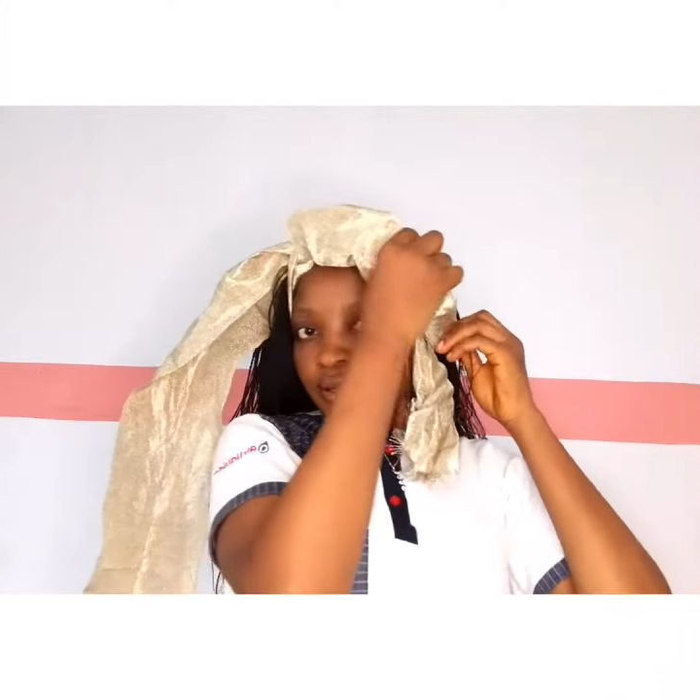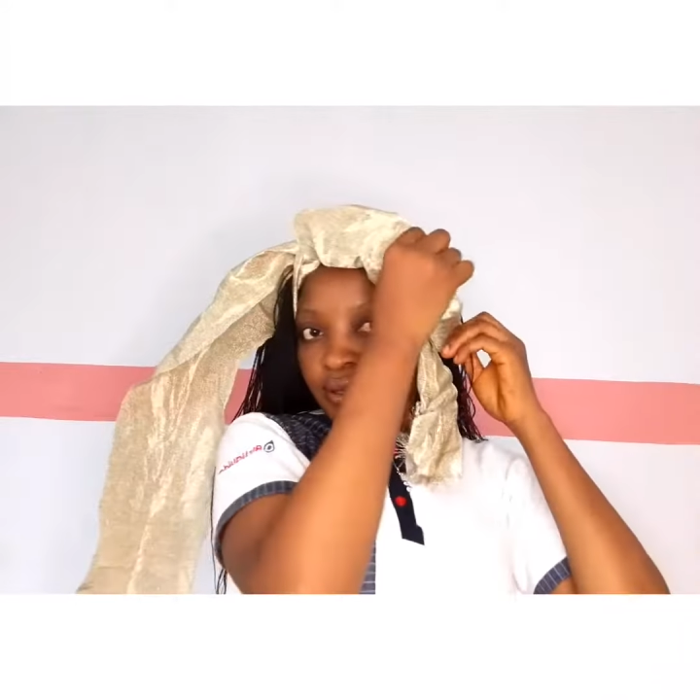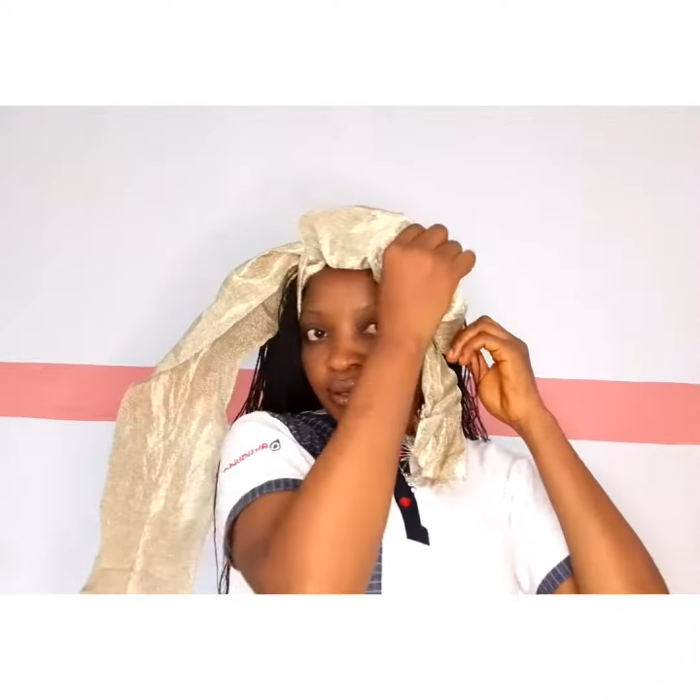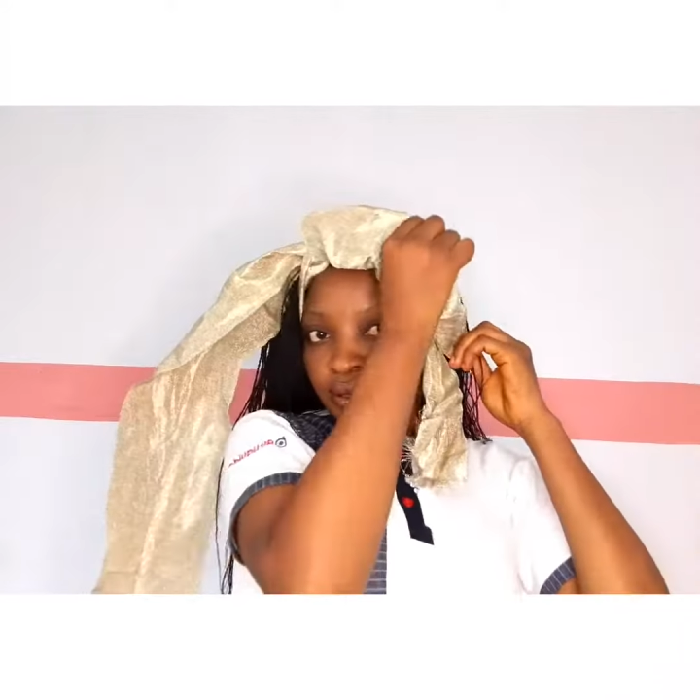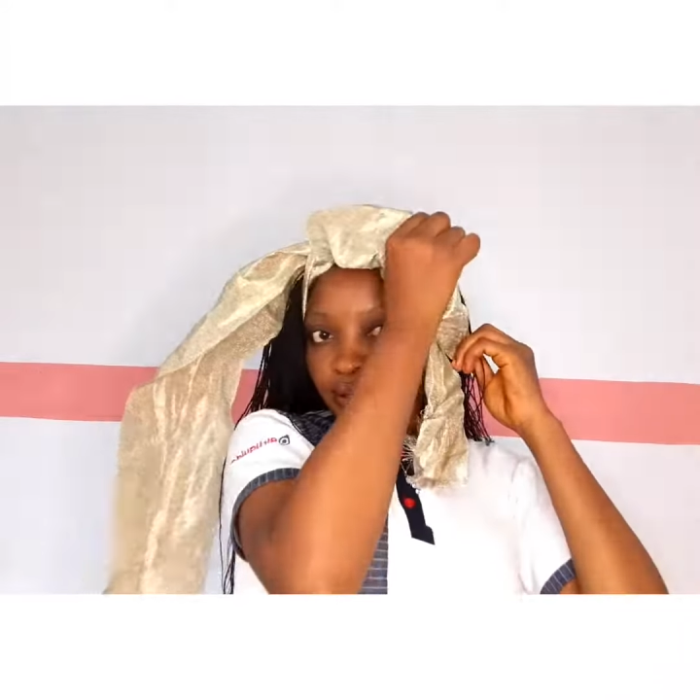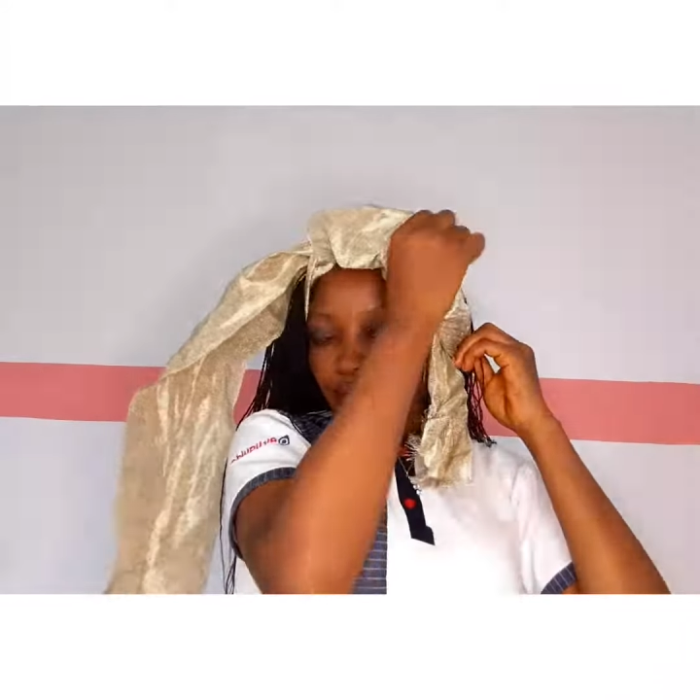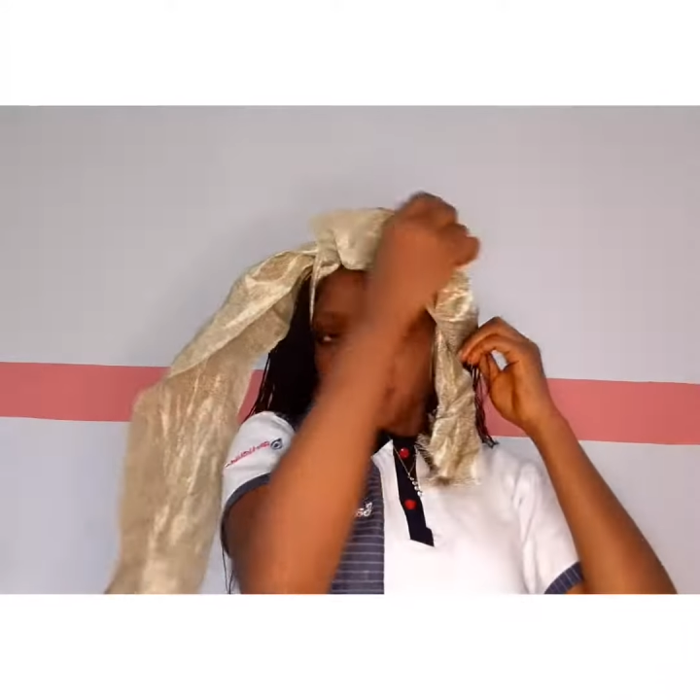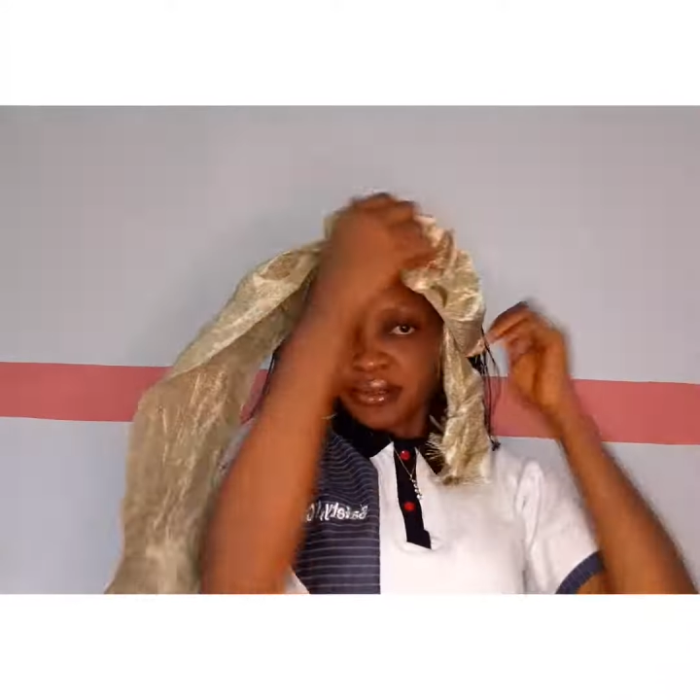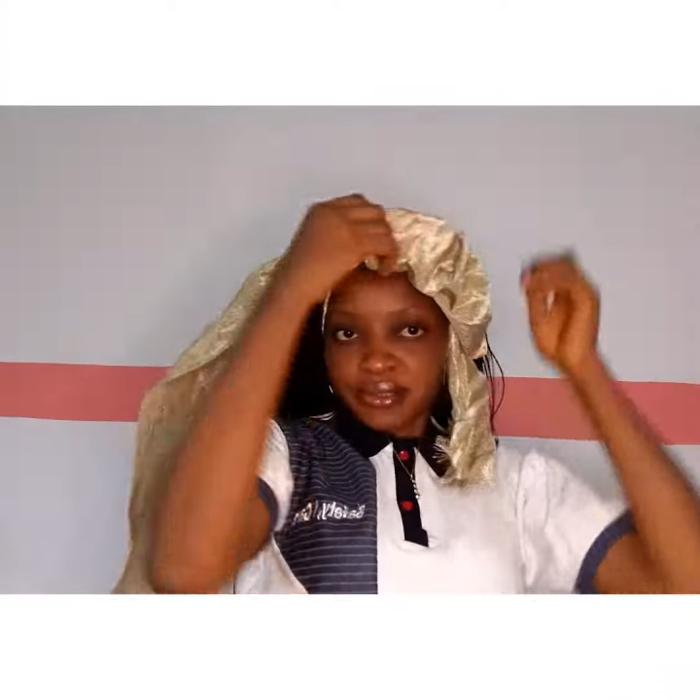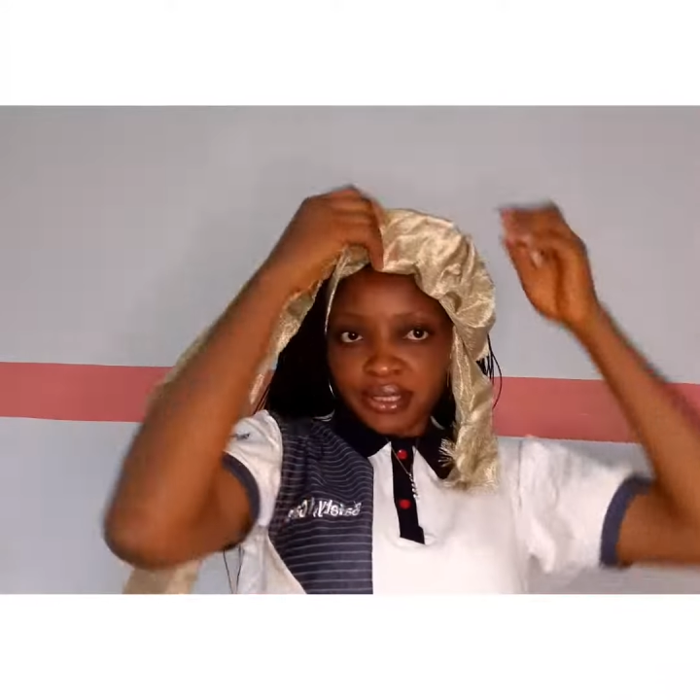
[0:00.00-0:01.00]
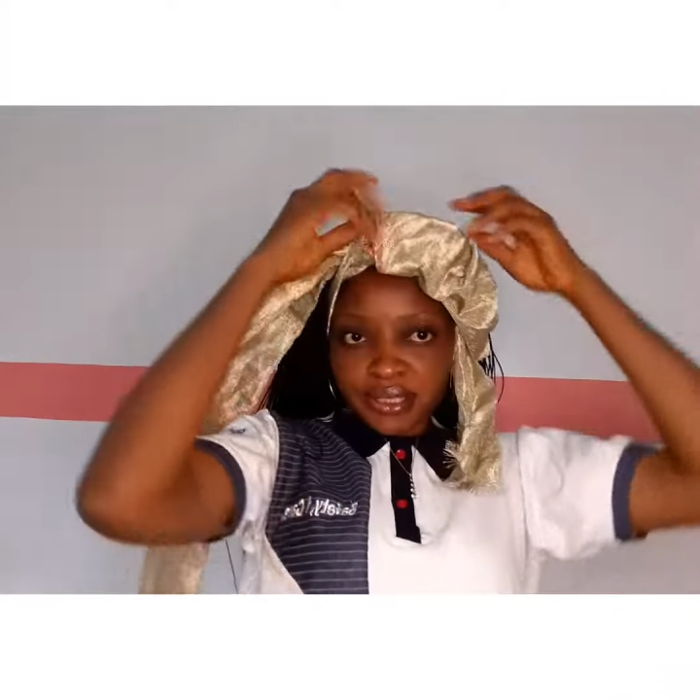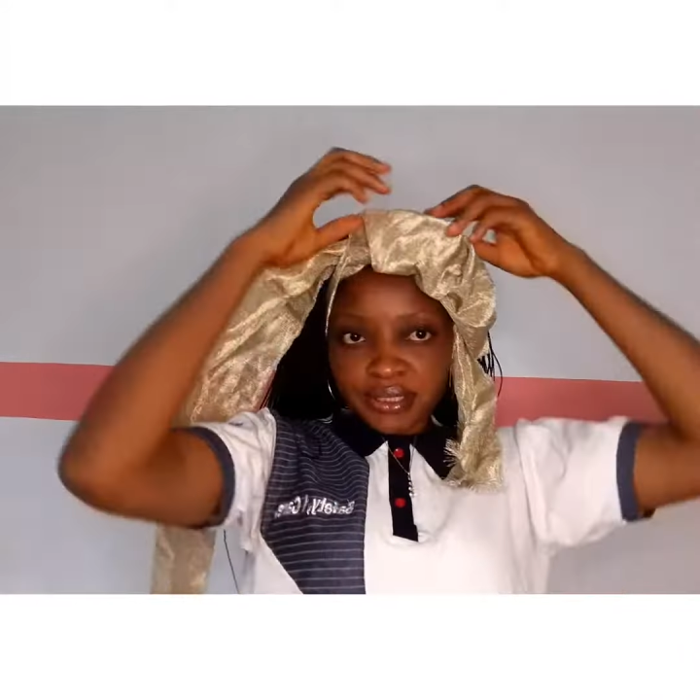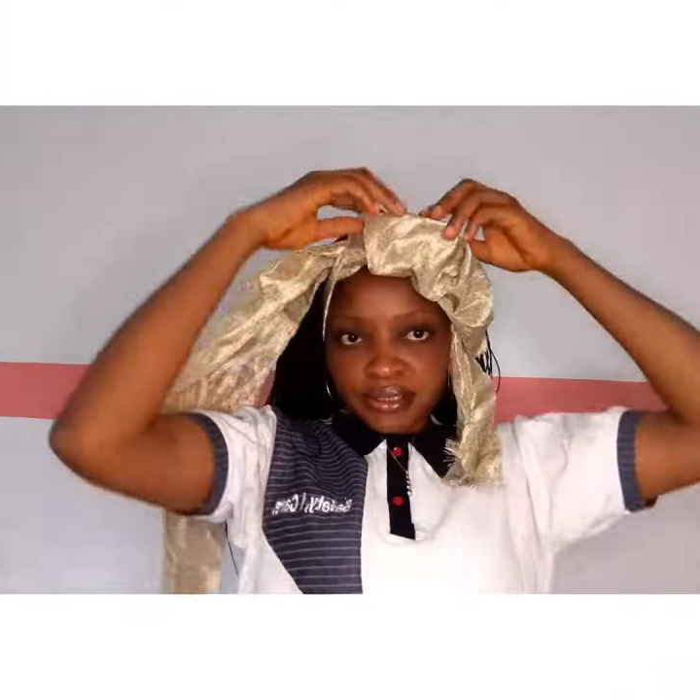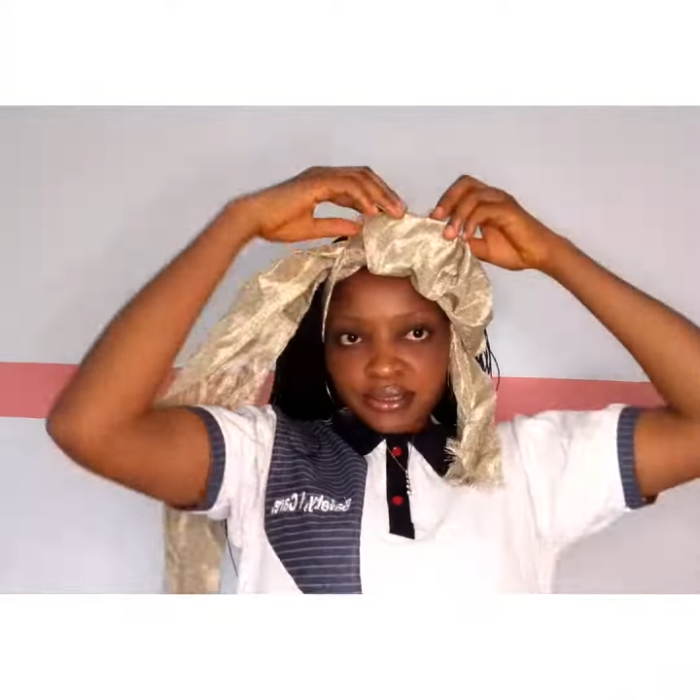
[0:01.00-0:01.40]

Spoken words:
where my material